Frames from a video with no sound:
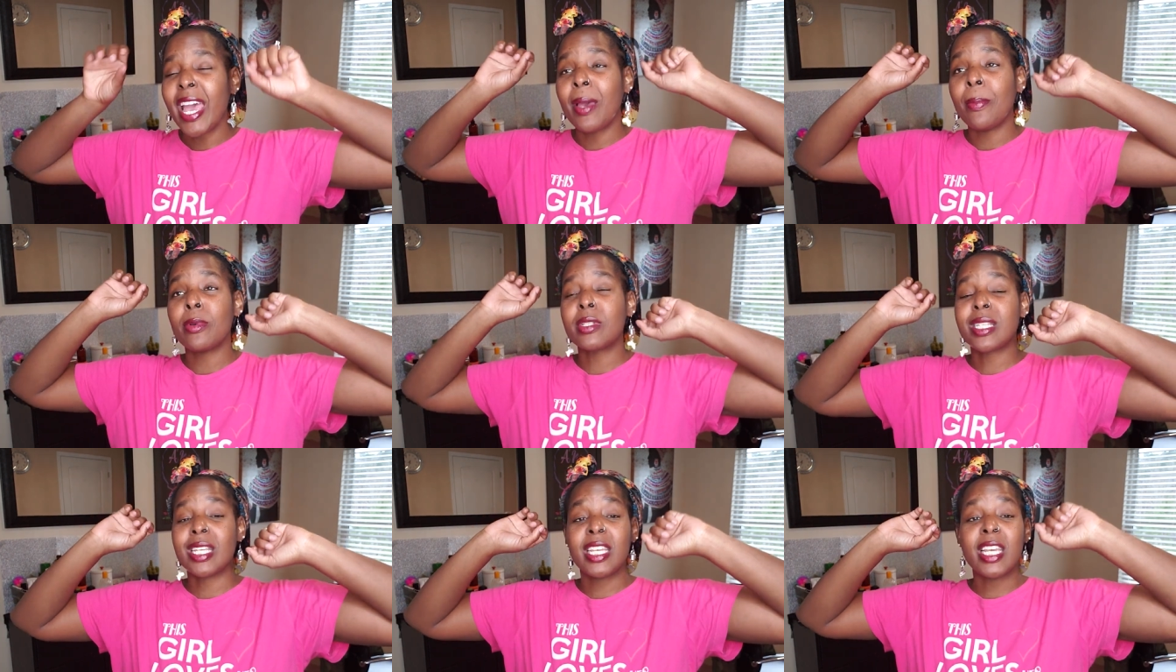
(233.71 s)

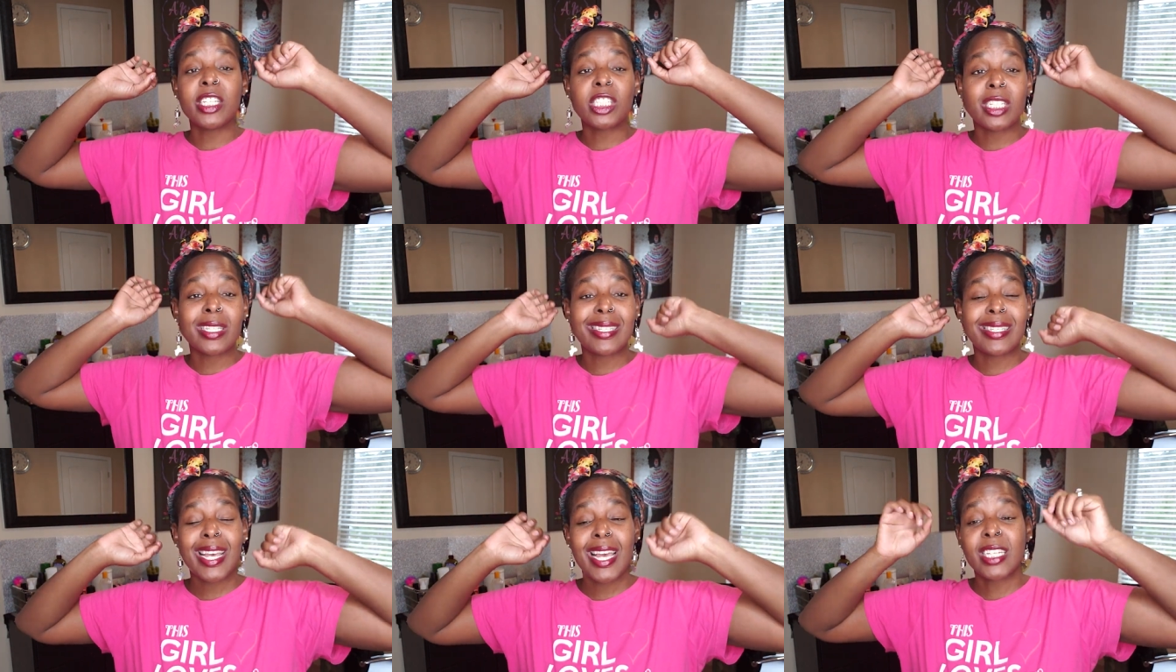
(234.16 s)
able to get
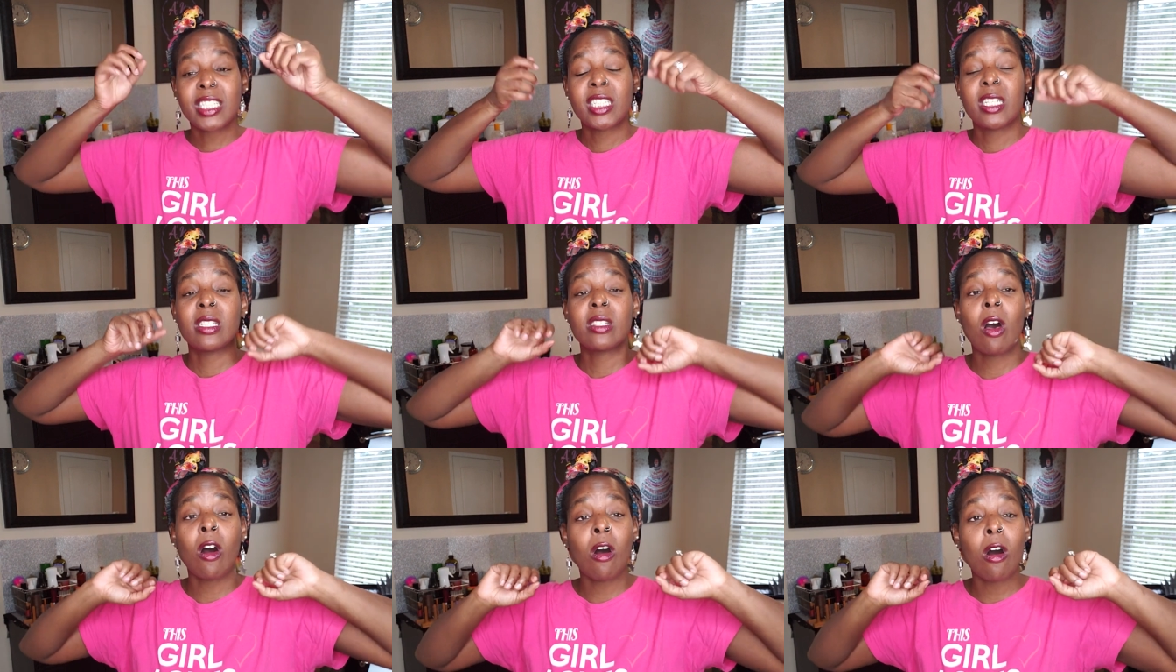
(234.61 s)
your
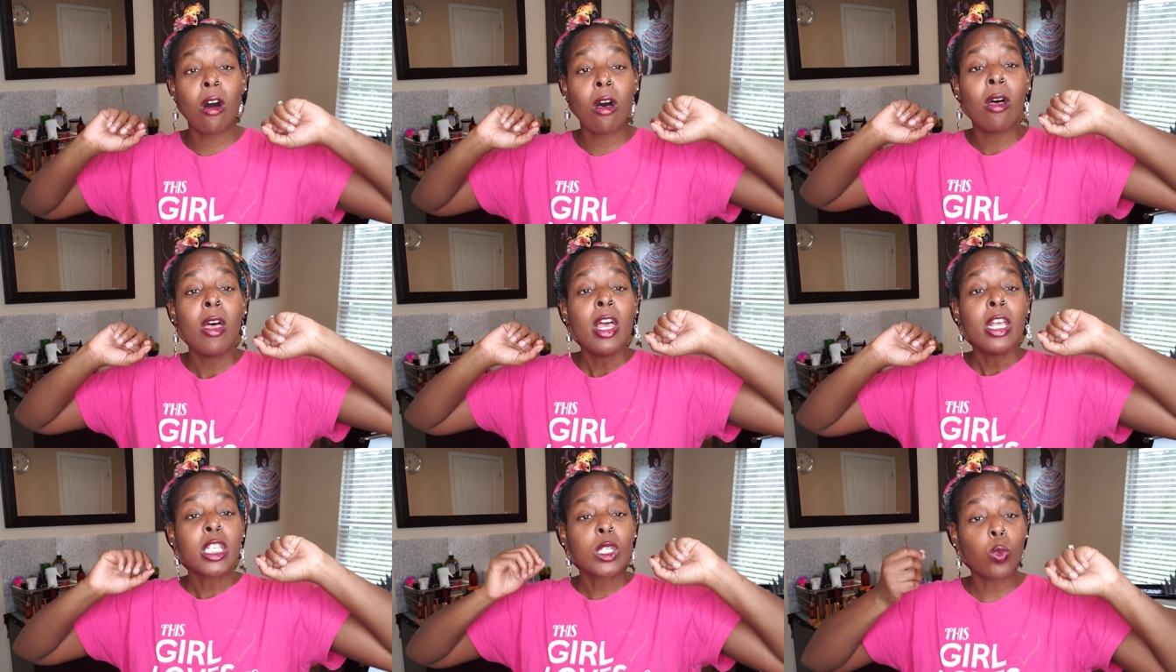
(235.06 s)
sections
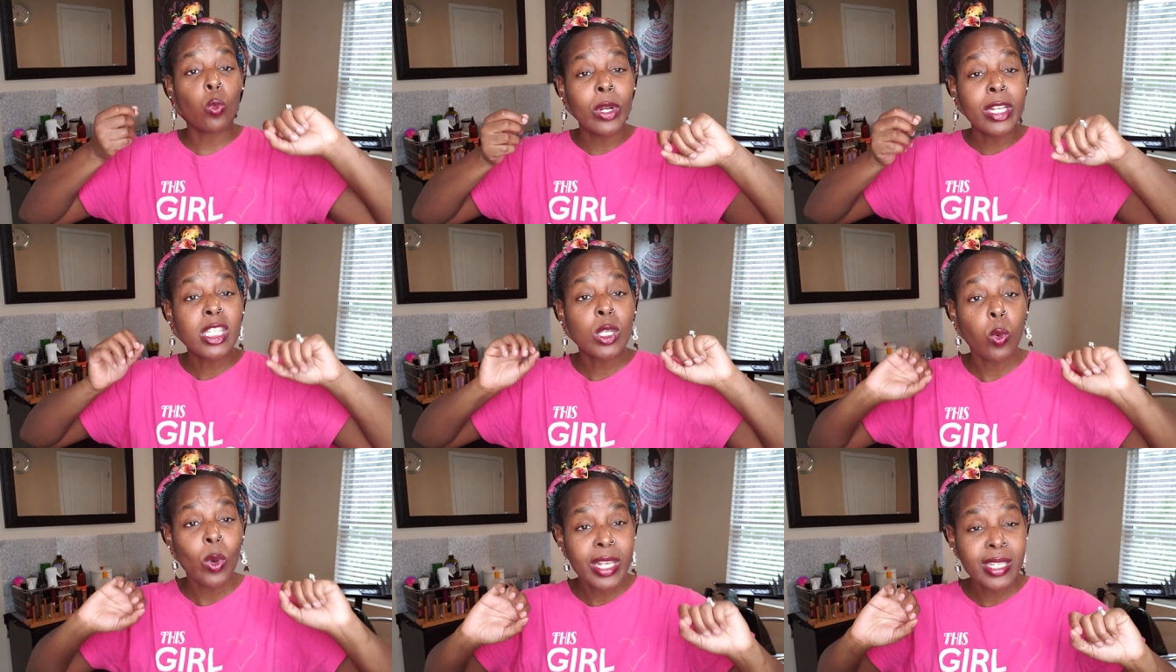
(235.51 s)
all
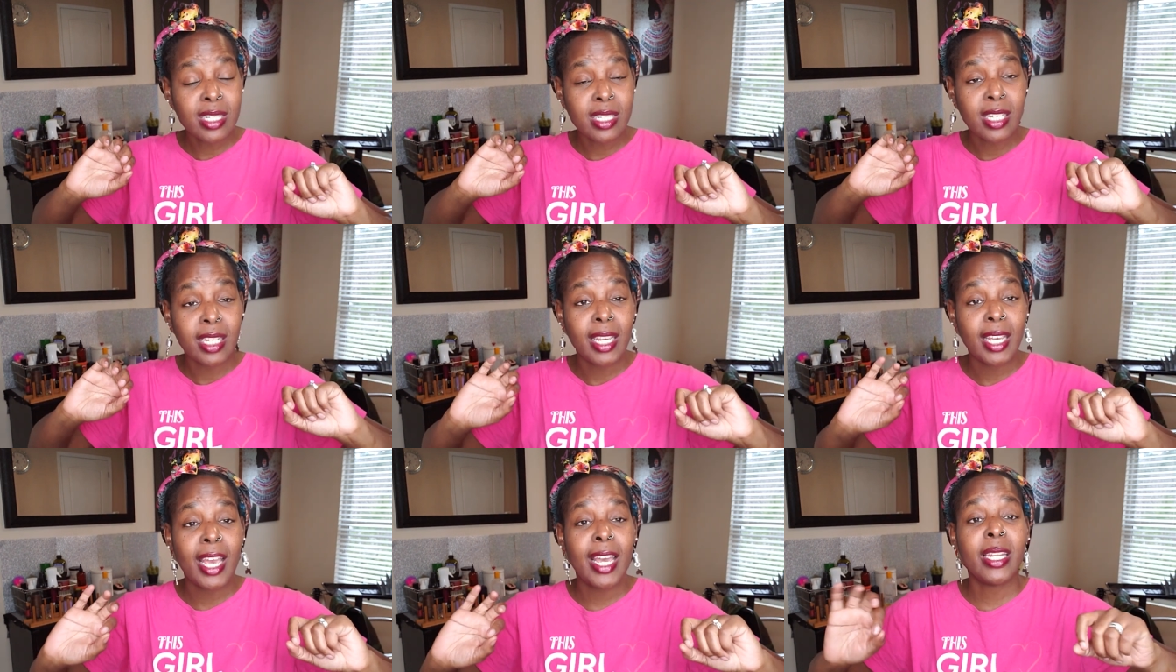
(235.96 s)
retwisted.